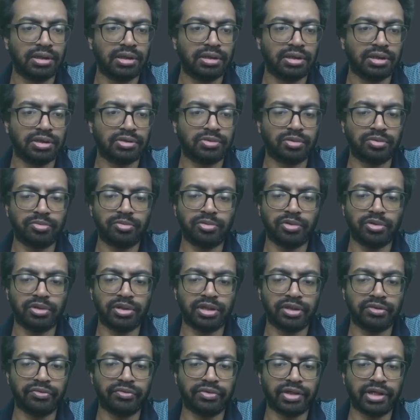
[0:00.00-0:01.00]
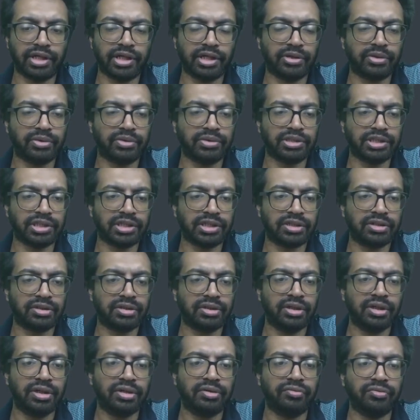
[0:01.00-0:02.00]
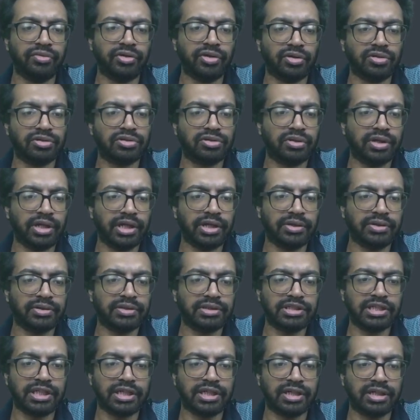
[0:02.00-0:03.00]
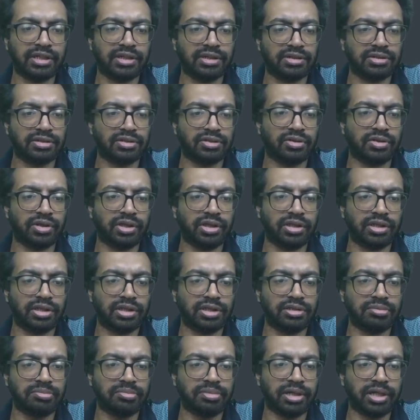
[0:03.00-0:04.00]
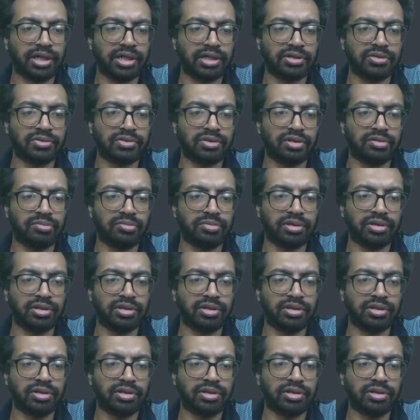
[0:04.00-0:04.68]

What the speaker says: There's one more thing we have to check. We also have to check, sorry, this bracket should have.